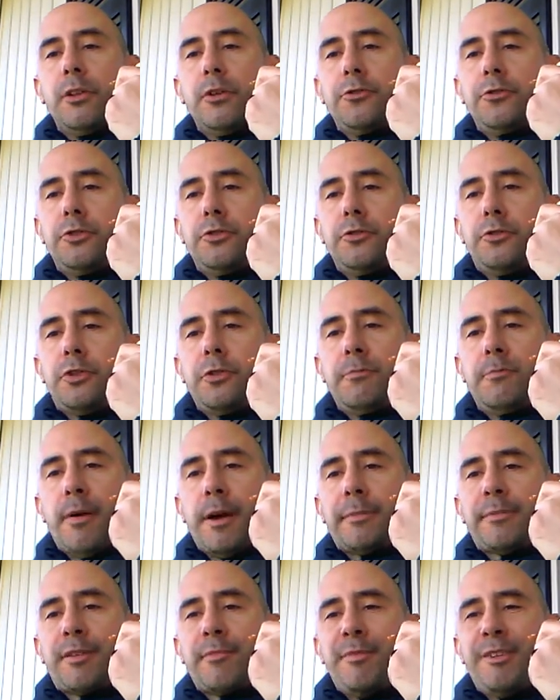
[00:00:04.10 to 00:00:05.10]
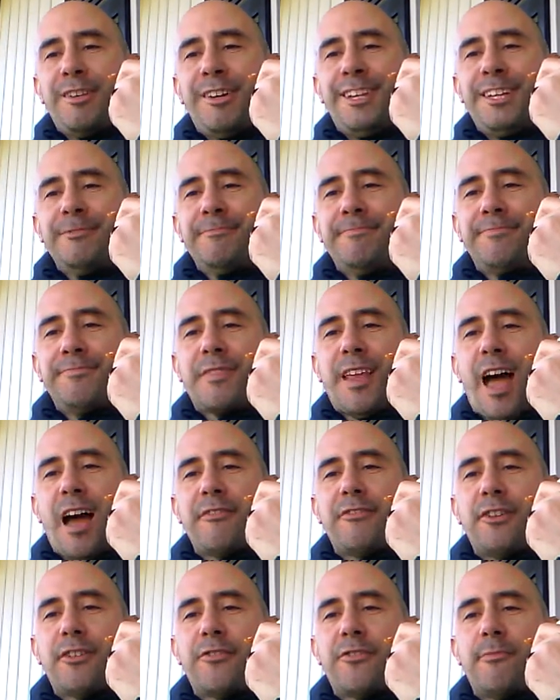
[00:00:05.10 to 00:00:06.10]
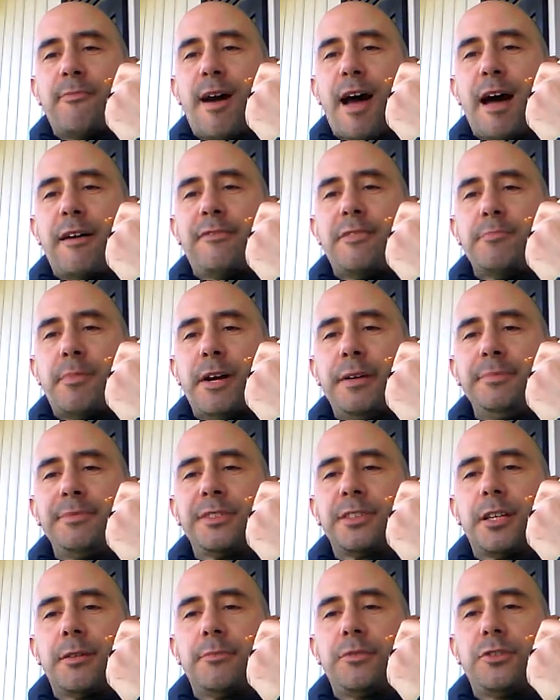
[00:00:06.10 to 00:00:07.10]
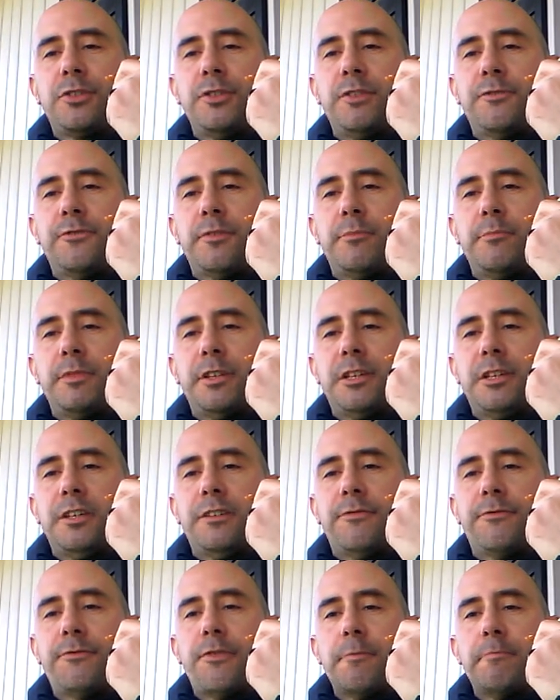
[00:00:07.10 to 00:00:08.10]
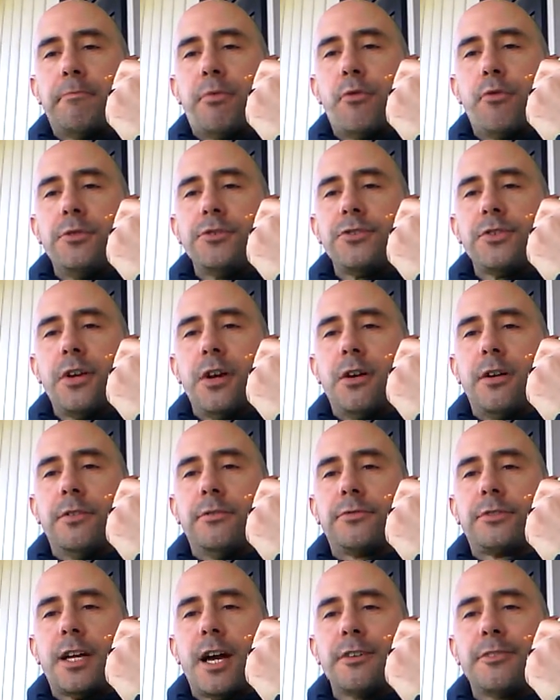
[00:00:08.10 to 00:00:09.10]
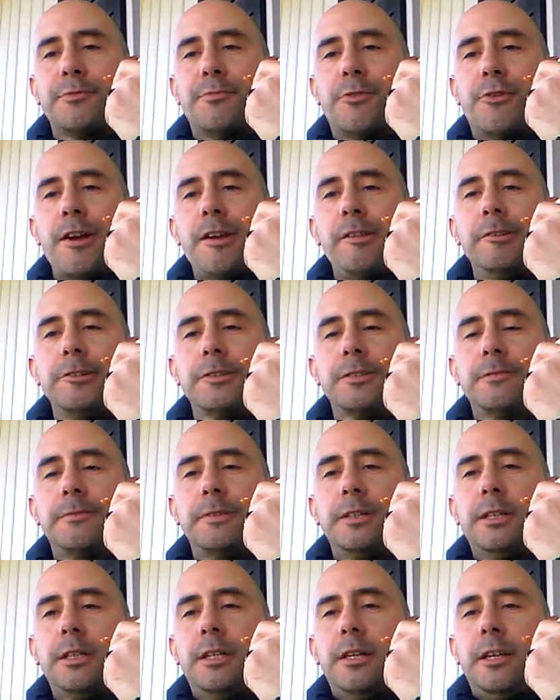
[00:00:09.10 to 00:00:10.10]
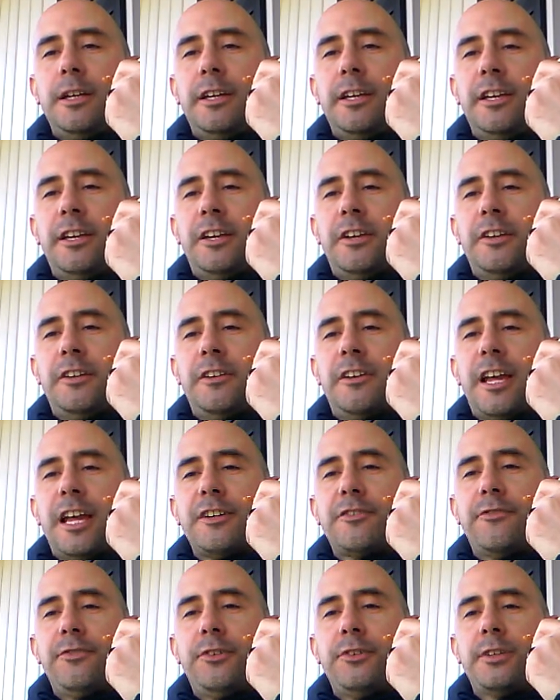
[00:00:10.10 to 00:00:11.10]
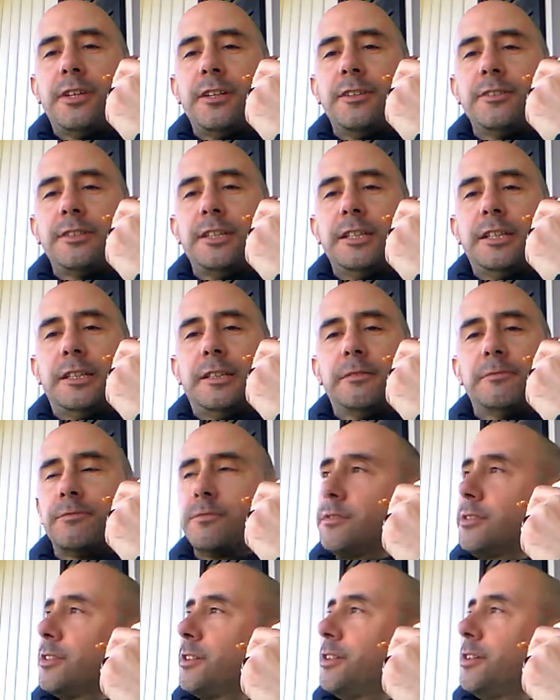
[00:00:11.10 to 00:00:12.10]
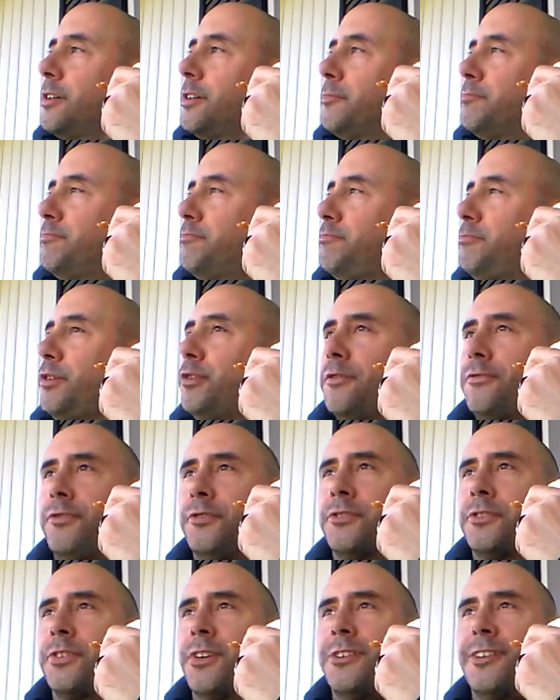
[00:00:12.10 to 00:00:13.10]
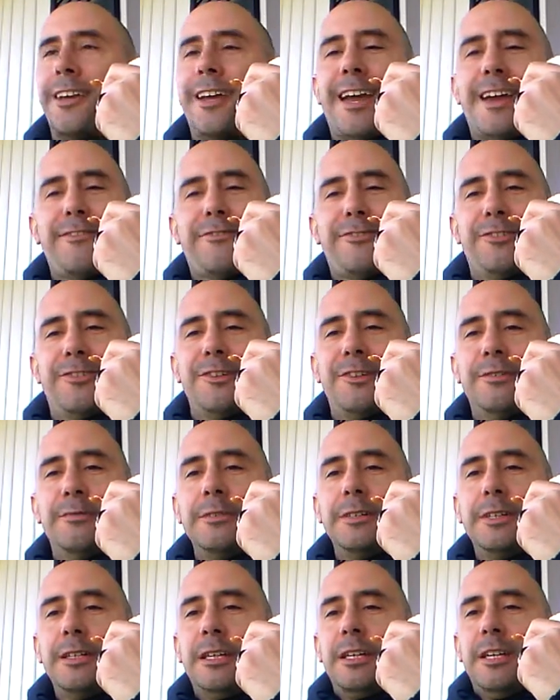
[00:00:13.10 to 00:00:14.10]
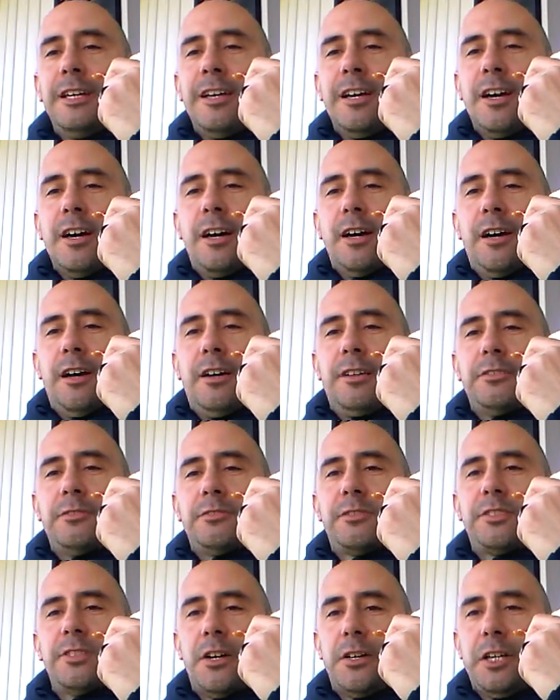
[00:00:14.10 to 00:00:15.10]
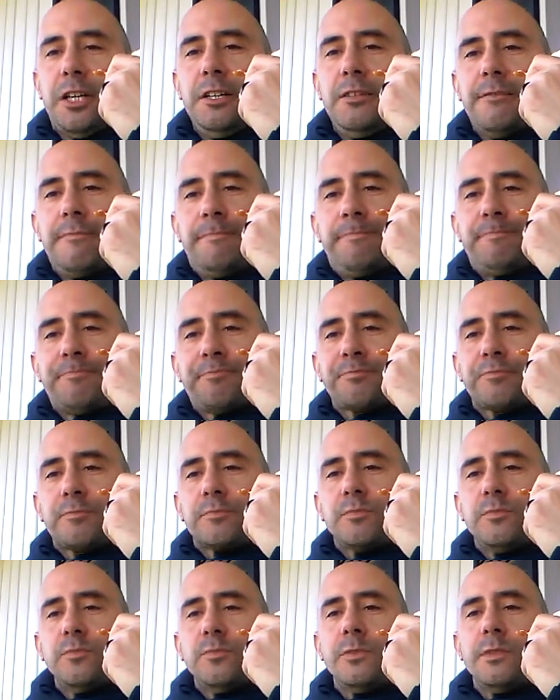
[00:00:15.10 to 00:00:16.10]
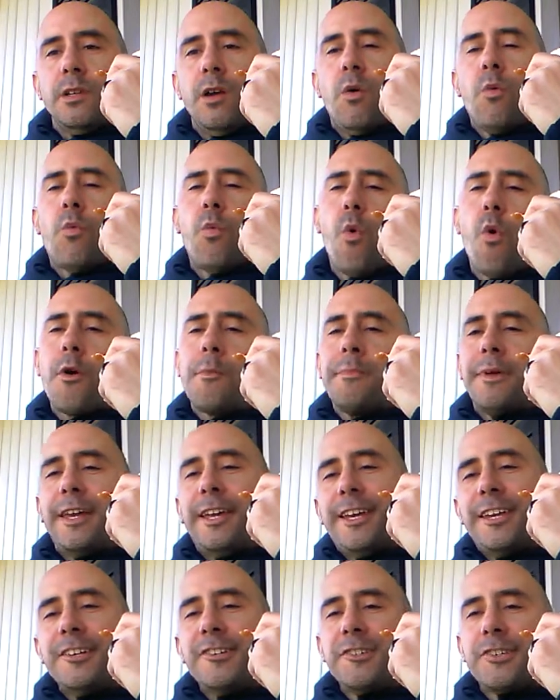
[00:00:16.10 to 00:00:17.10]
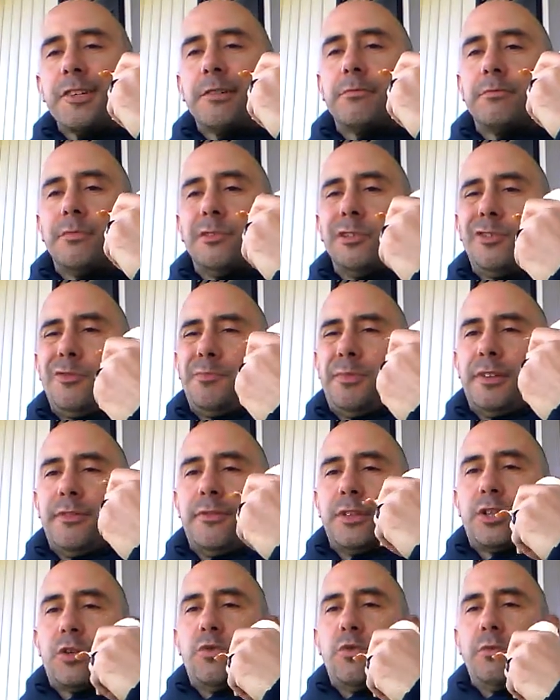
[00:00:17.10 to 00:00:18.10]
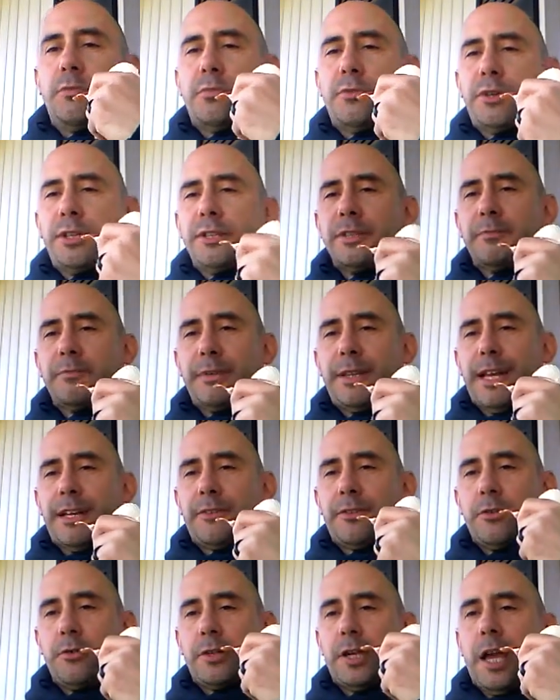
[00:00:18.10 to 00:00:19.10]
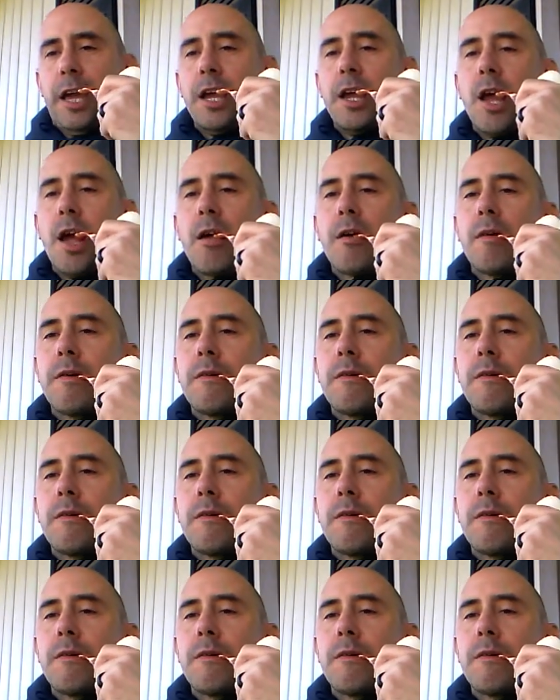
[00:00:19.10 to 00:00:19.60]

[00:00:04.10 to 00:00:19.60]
Hello YouTube pipe community, Javier from Javi Pipes coming to you from the front porch of Casa Morales in Nashville, Tennessee. It's a beautiful Sunday afternoon, uh, sunny, warm-ish, a little bit of a cool breeze, but that's okay.